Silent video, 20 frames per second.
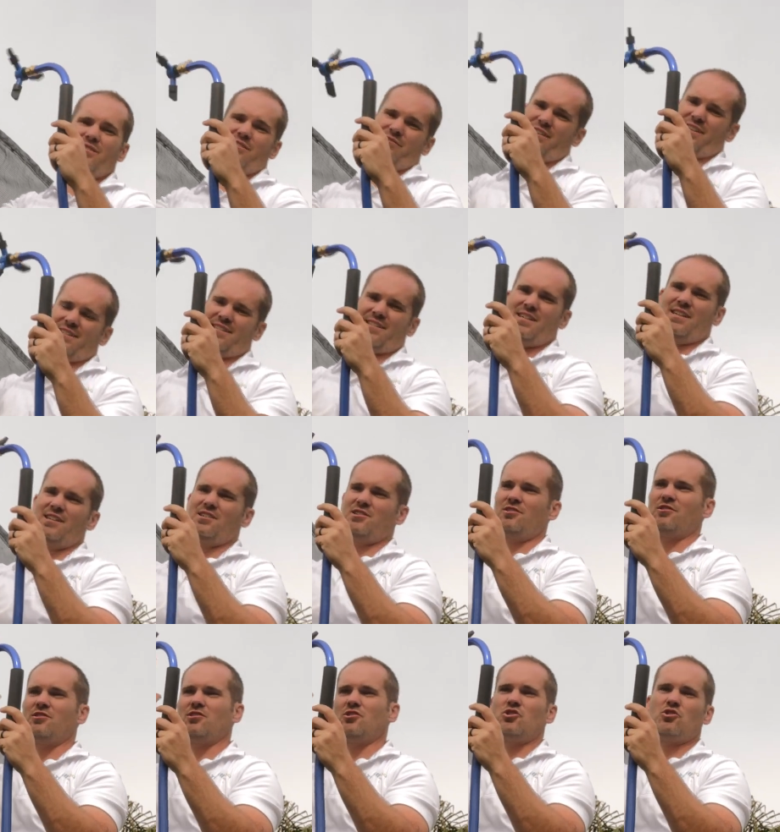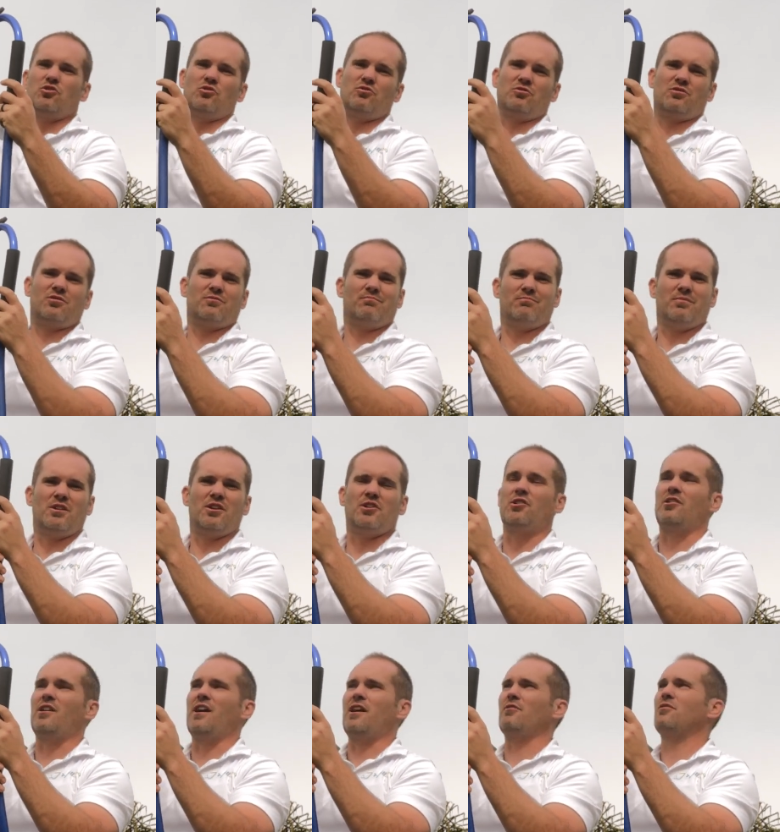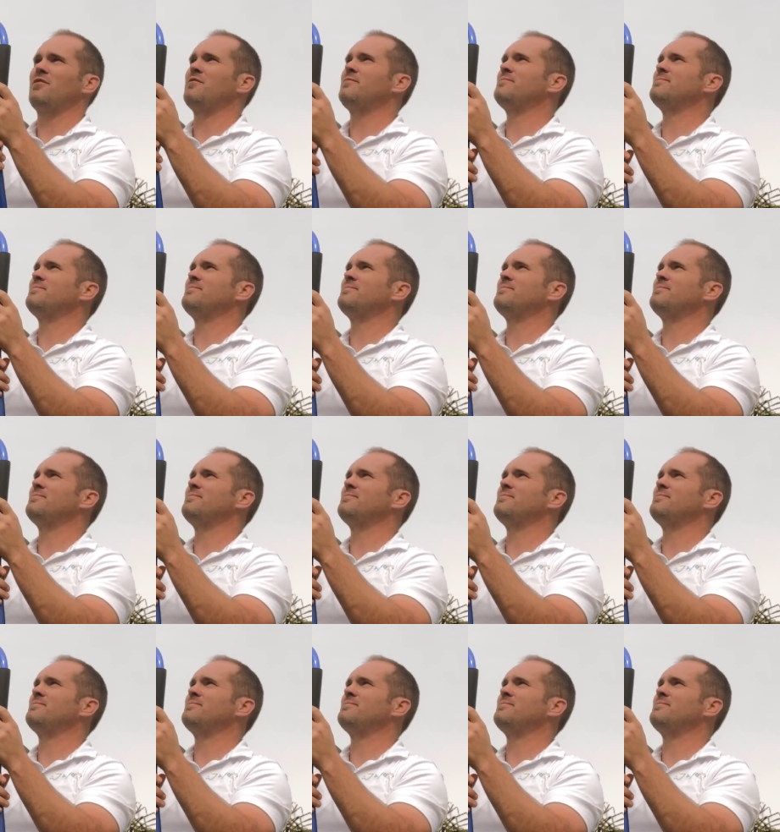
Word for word: and if that's the case, you can choose in or out.